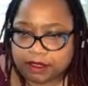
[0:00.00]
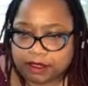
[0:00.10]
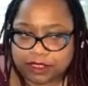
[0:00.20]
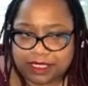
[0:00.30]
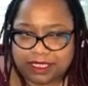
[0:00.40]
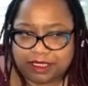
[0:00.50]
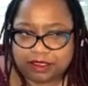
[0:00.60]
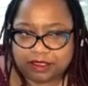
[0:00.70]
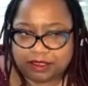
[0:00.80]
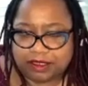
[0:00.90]
eat
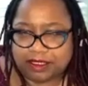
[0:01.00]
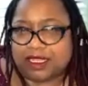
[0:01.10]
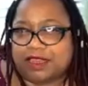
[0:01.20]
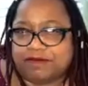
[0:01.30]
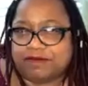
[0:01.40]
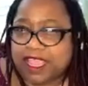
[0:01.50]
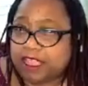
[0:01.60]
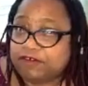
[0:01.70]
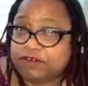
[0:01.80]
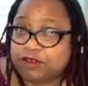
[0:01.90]
a lot of
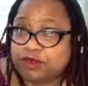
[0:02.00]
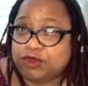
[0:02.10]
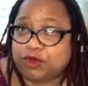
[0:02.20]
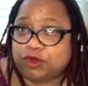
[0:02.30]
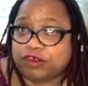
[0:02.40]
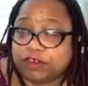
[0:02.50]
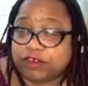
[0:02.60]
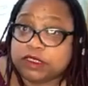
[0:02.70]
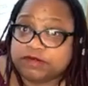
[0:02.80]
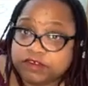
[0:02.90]
canned food or
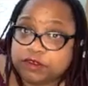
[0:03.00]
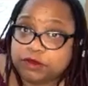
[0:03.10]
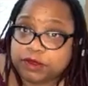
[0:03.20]
frozen food,